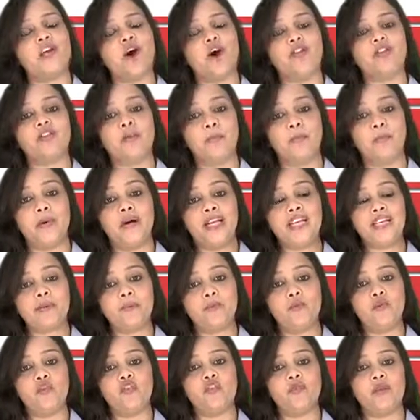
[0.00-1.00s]
of the bulk
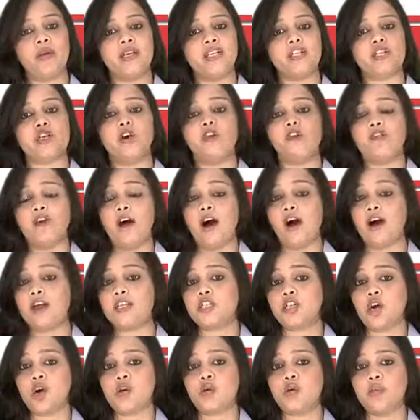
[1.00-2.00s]
movement of our
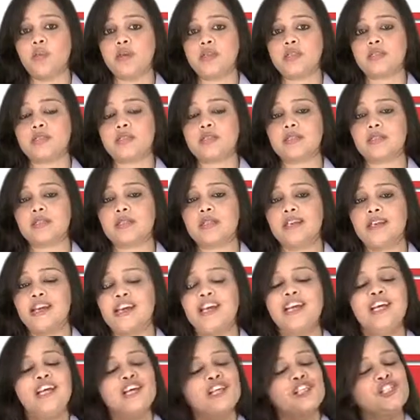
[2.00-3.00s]
documents.
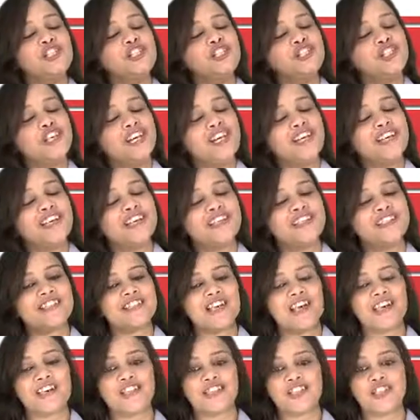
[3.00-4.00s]
Genius
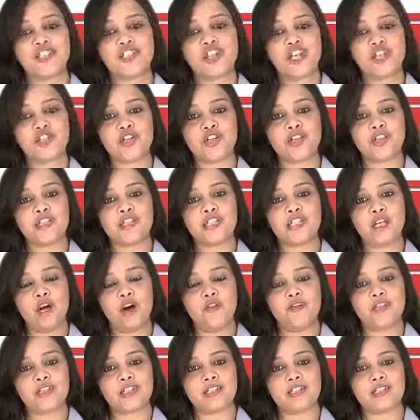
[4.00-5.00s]
attestation
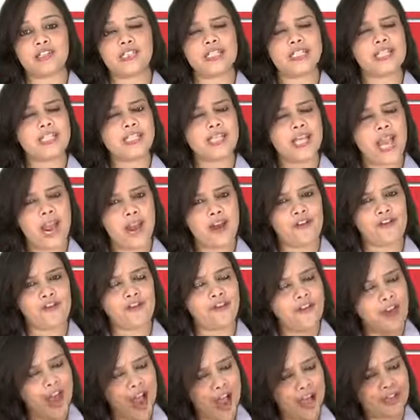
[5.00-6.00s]
services, safe
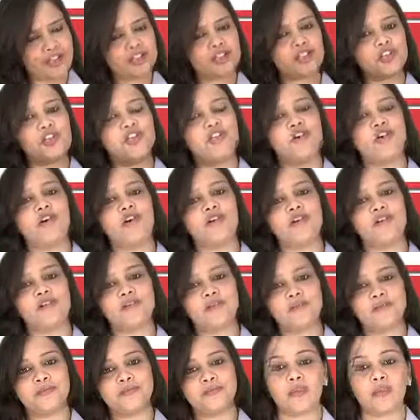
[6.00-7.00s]
and secure.
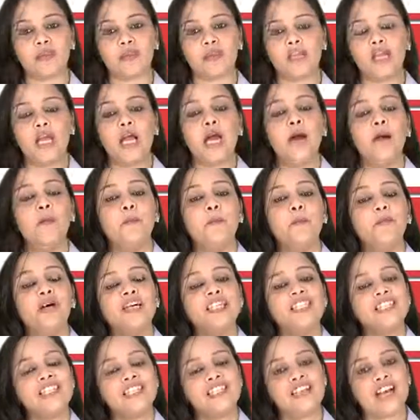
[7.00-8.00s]

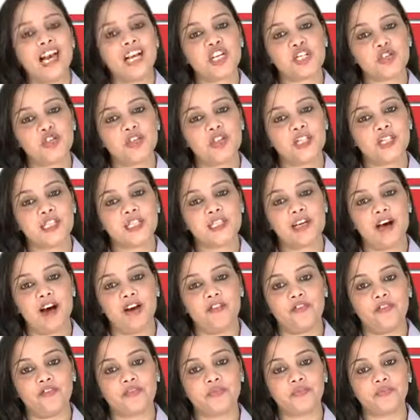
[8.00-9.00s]
Multinational
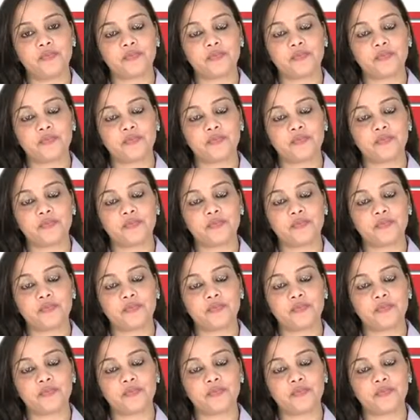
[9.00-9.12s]
staff.